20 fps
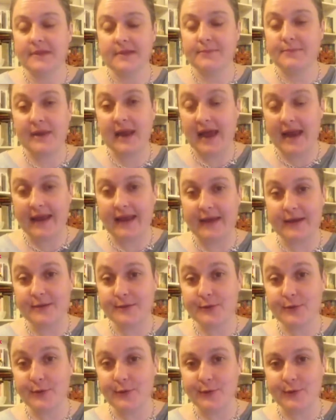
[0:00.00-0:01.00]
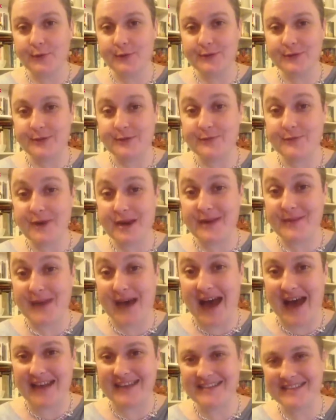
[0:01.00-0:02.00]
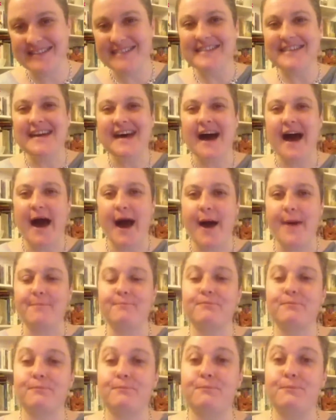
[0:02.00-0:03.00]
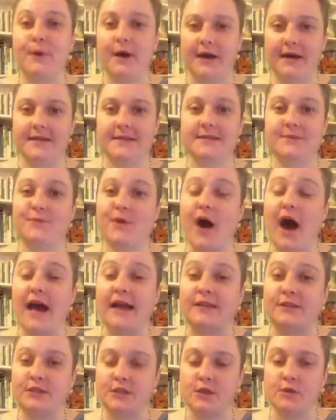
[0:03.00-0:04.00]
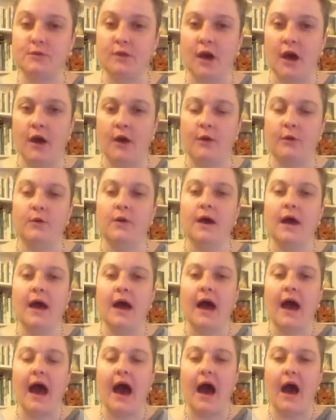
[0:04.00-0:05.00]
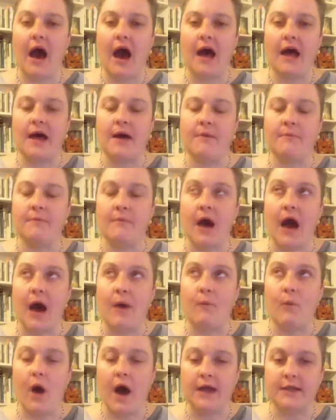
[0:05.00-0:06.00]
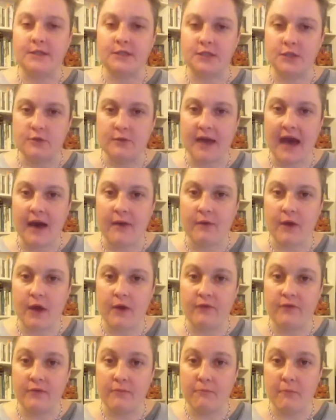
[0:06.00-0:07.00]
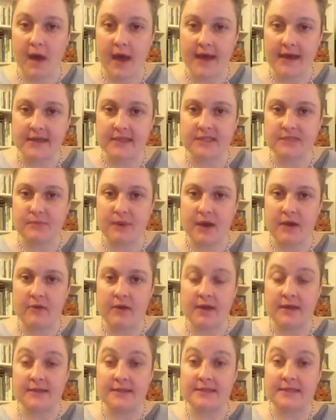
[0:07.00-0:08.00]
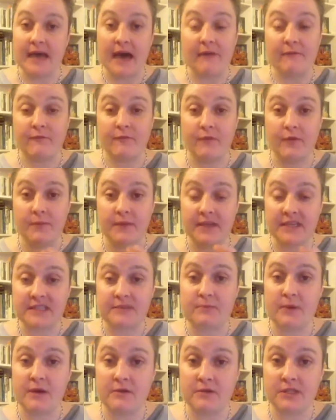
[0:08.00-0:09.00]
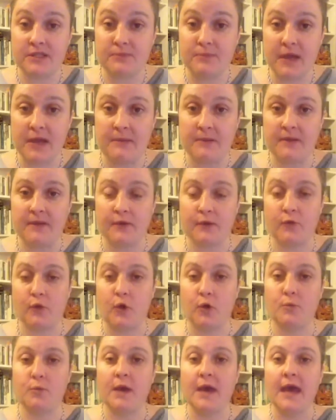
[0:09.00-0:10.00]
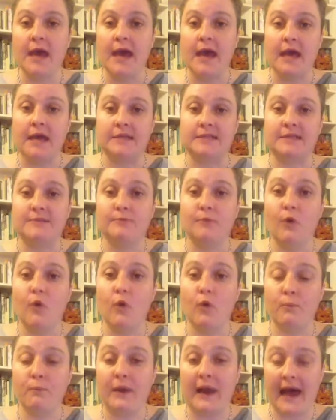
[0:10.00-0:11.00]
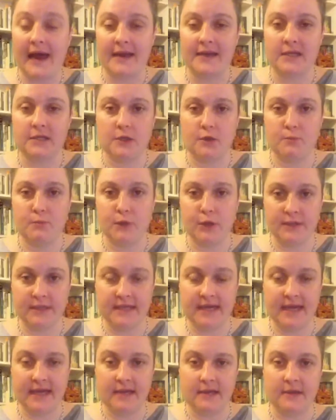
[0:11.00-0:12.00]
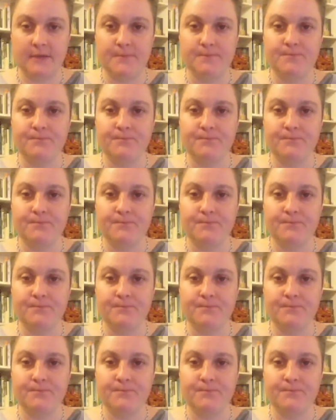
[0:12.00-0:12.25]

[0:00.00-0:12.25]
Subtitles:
planning at all. So it's really bad. But what I do know, and what I do now know from my experience and from the experienced people in the group, is the more planning you put in,